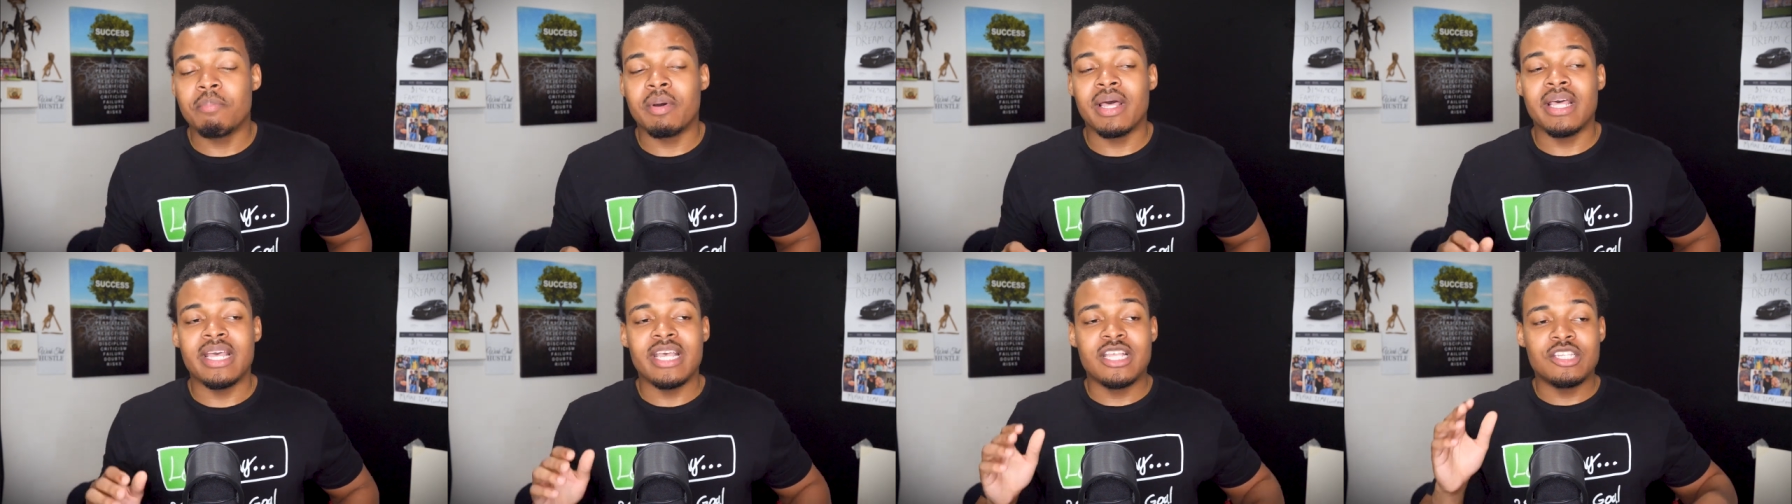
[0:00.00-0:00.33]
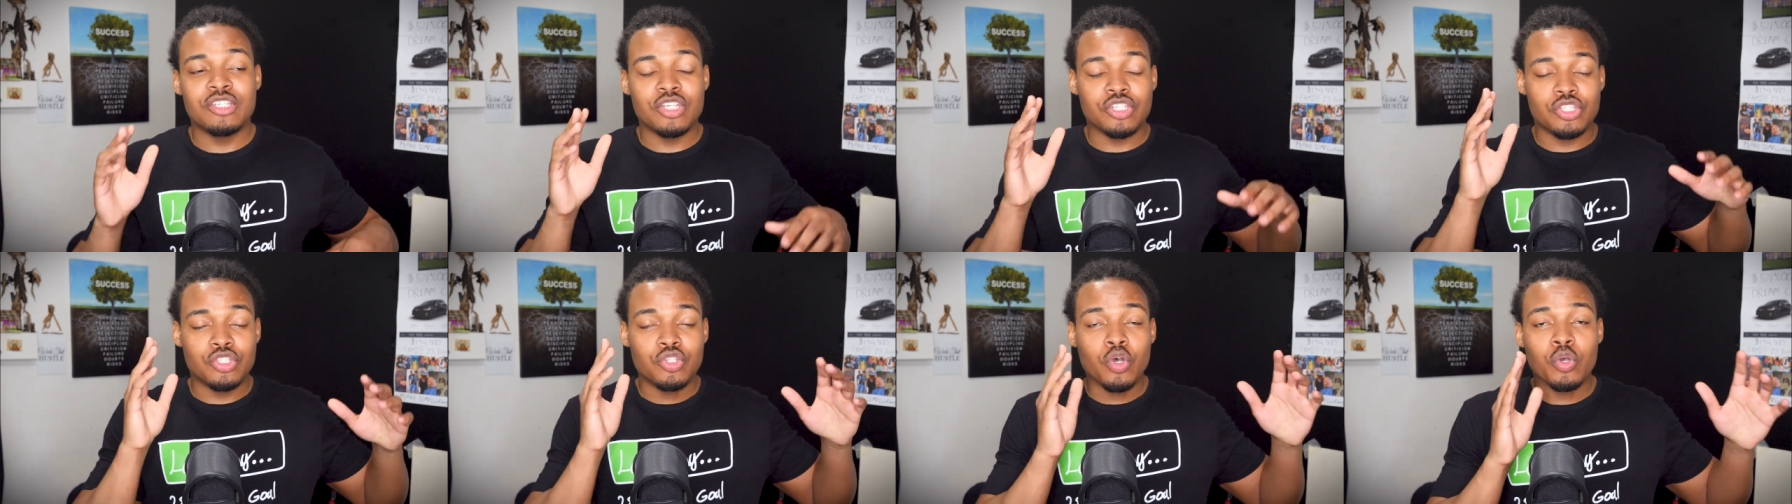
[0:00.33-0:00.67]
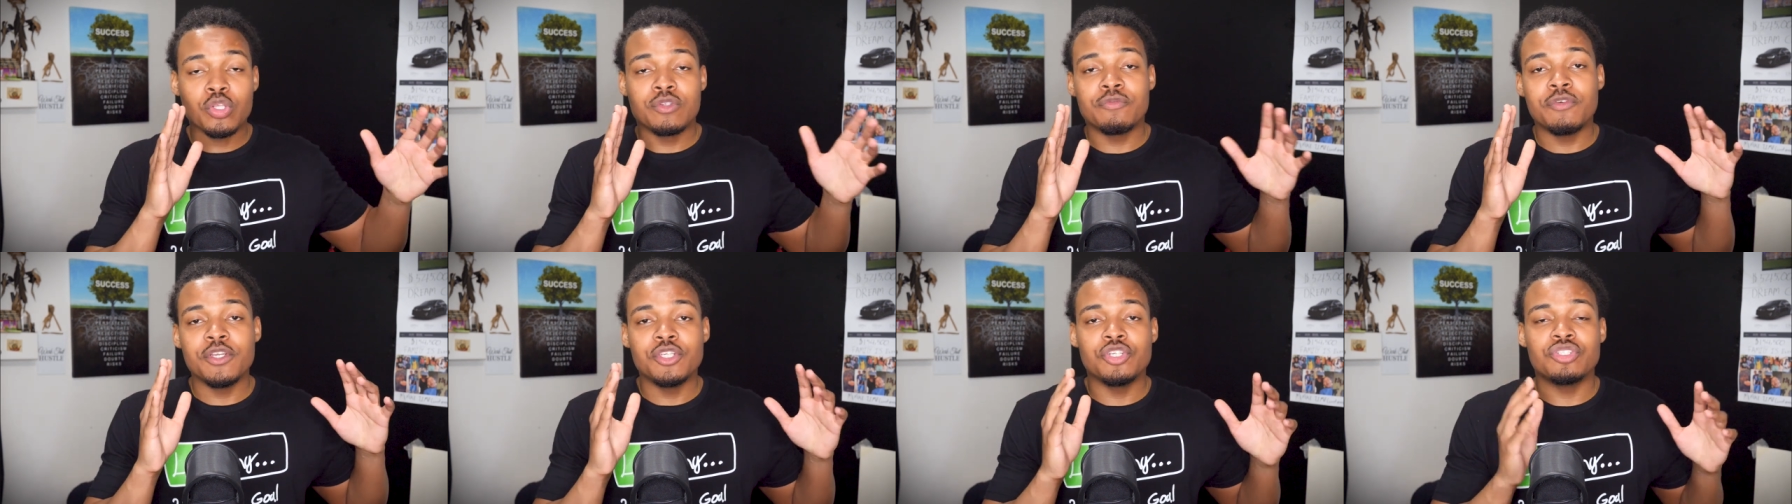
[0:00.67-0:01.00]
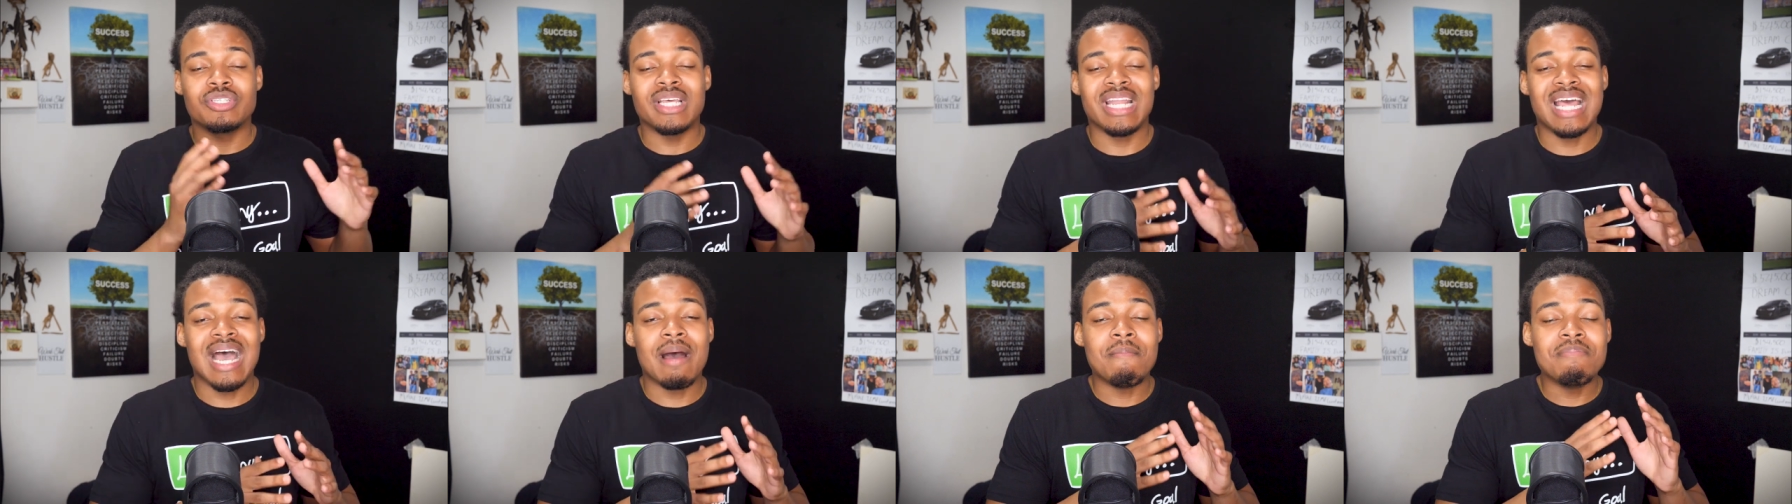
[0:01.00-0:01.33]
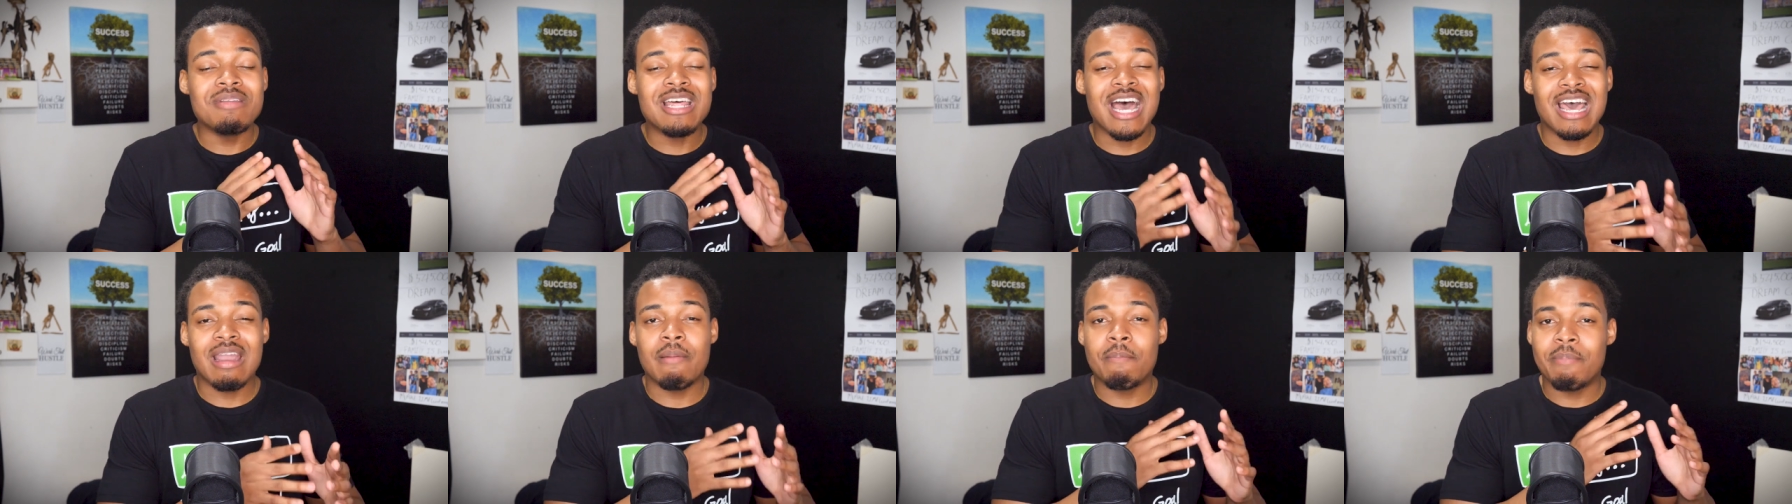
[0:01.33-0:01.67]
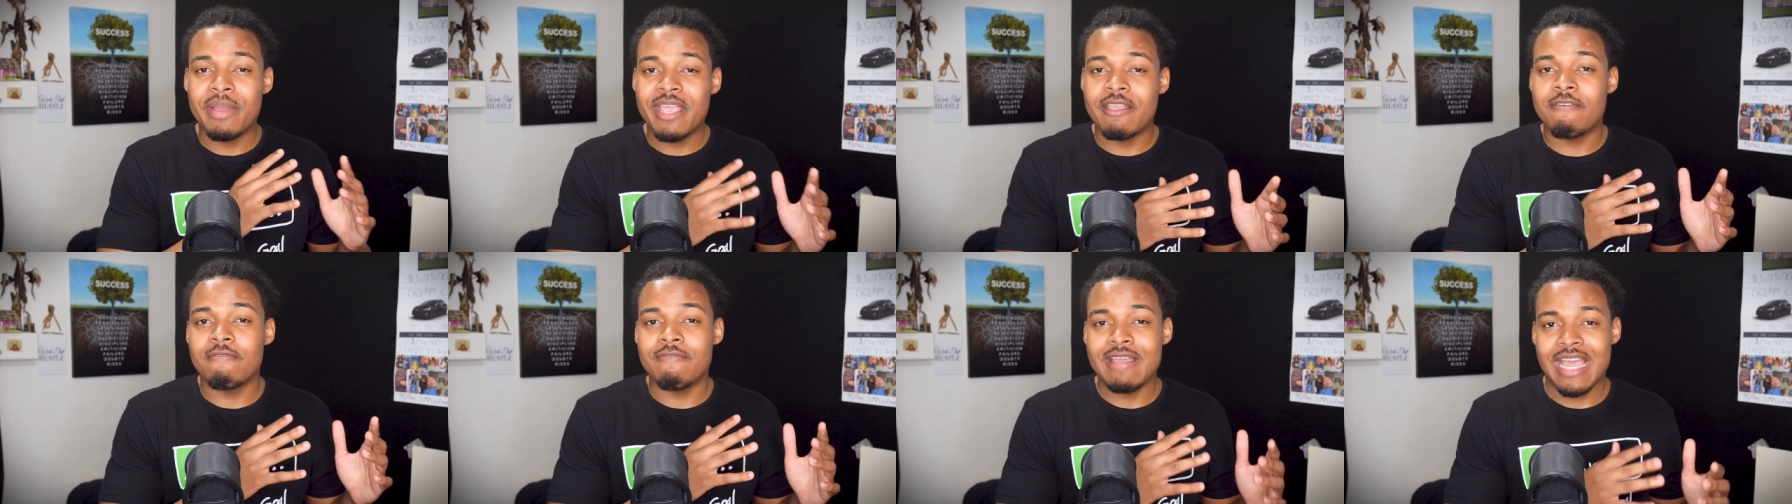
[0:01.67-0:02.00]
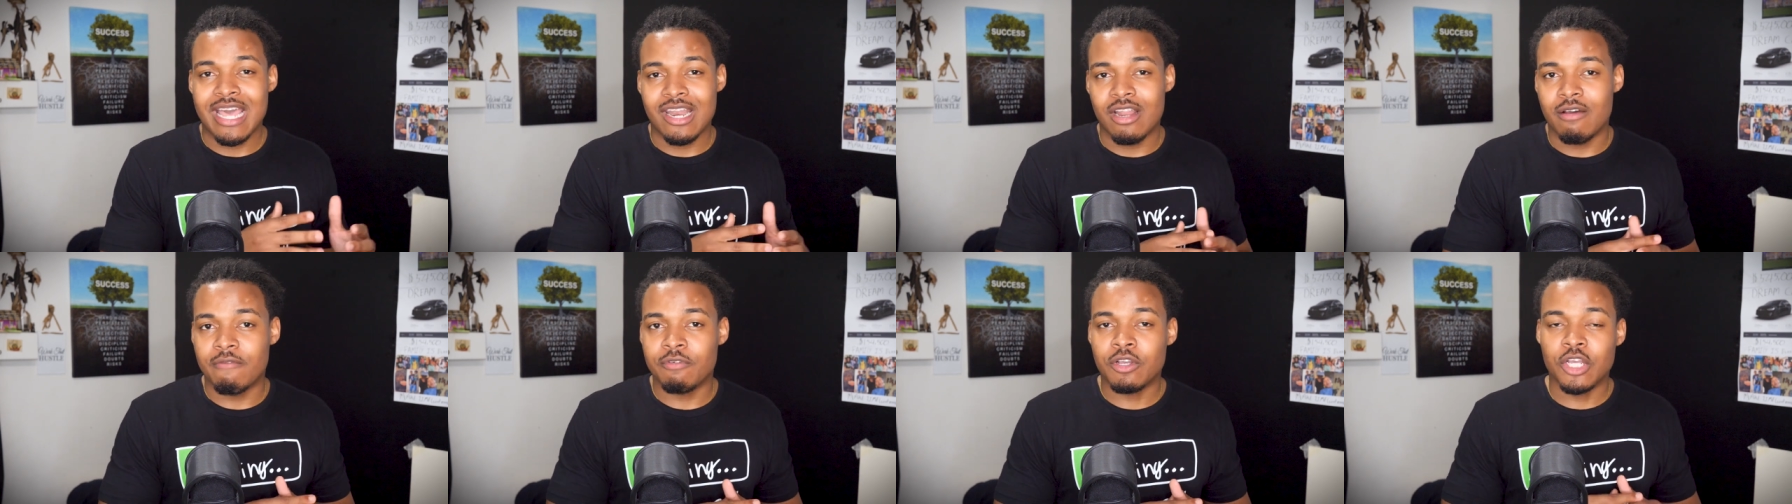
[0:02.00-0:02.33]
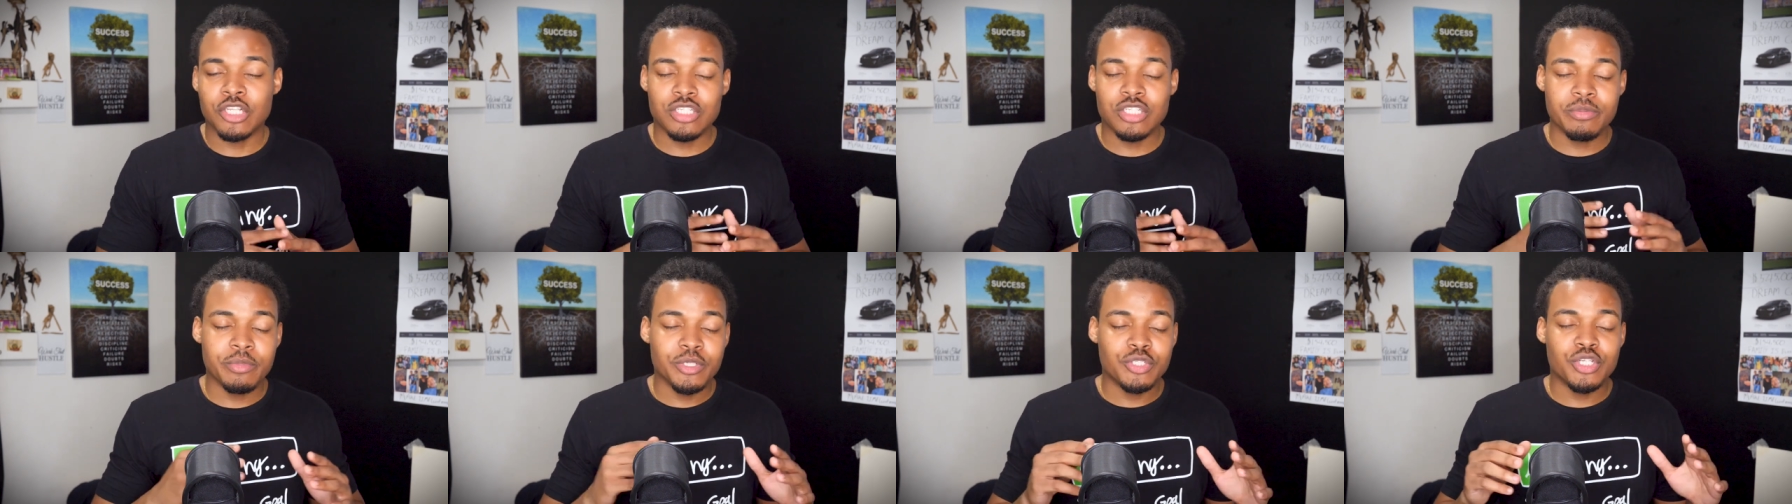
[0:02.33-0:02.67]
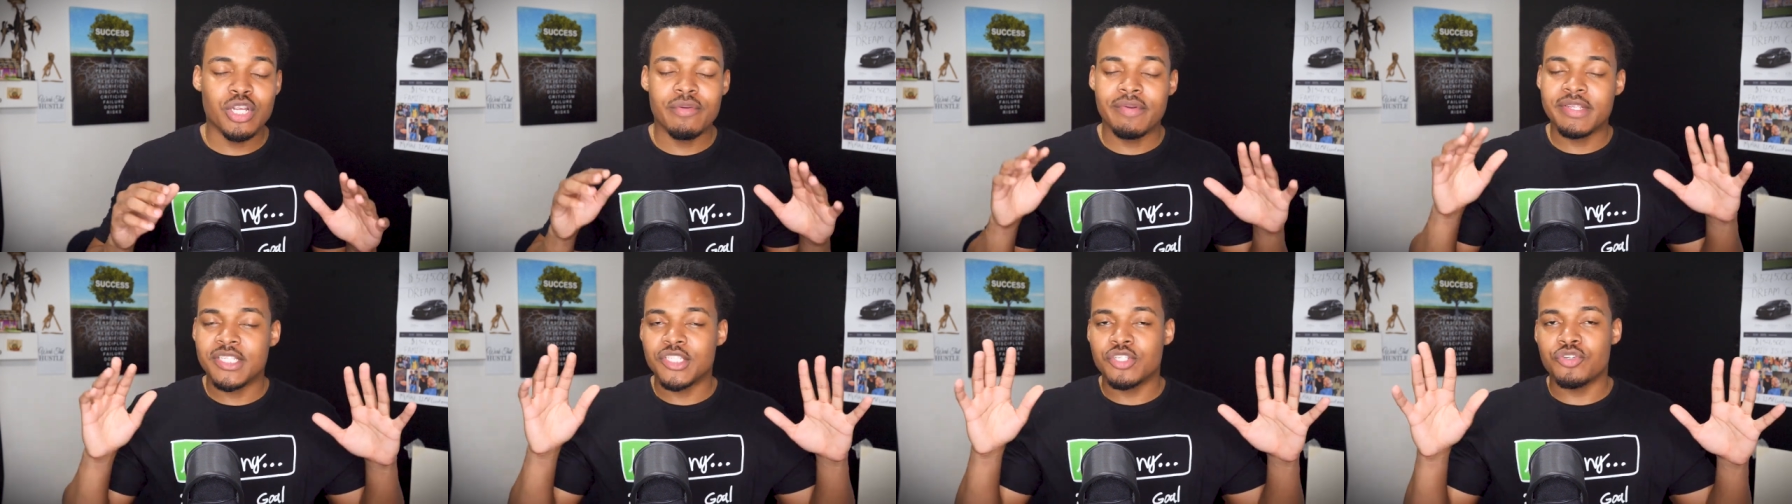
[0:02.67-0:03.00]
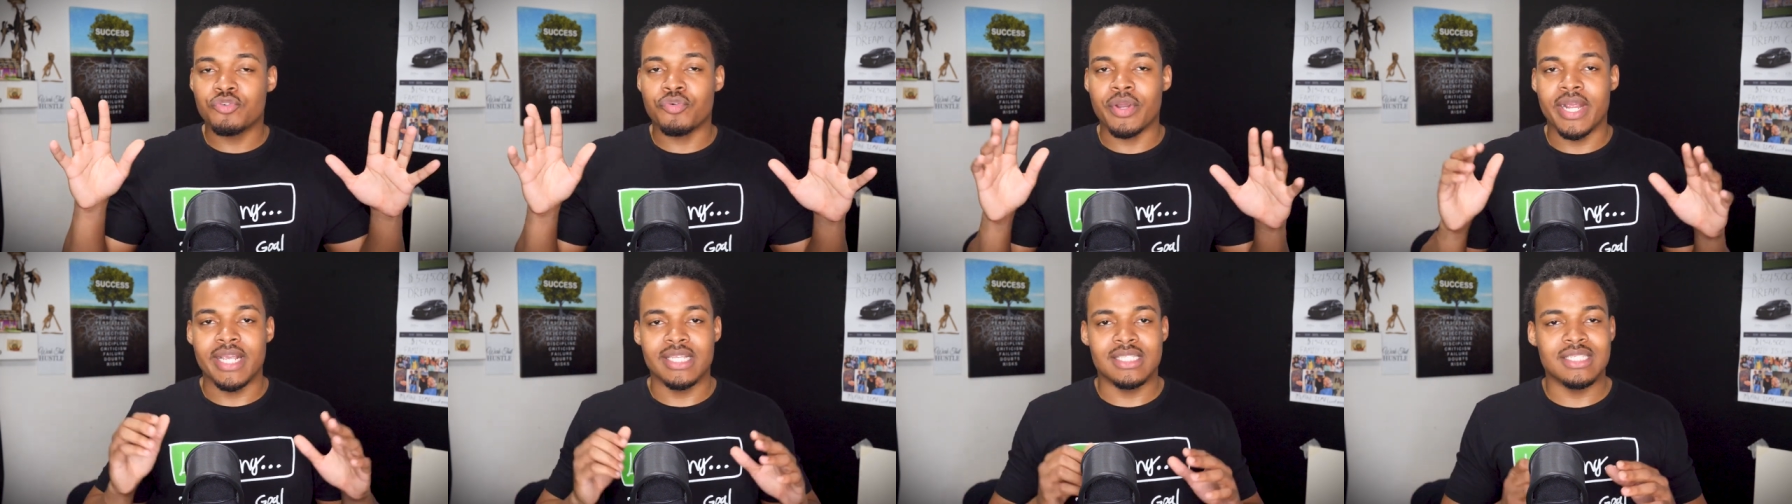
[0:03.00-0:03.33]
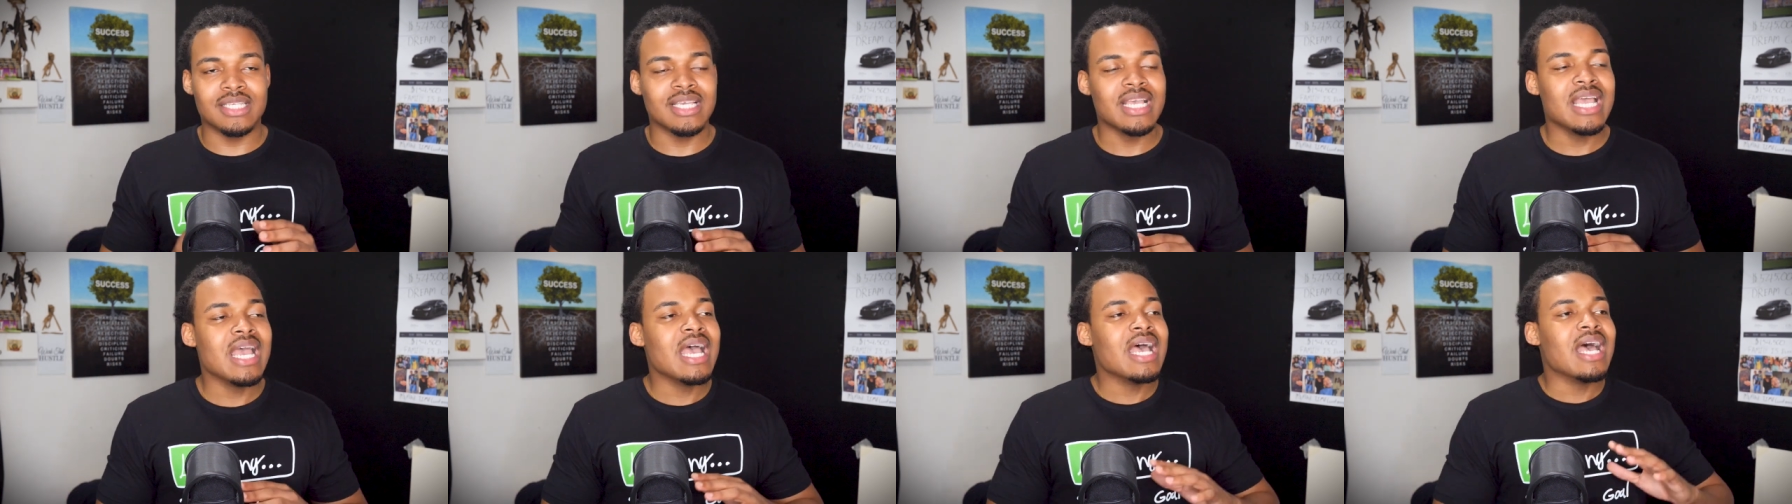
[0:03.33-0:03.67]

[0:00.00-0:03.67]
But it's just those features that I'm not a big fan of. Customer service, great.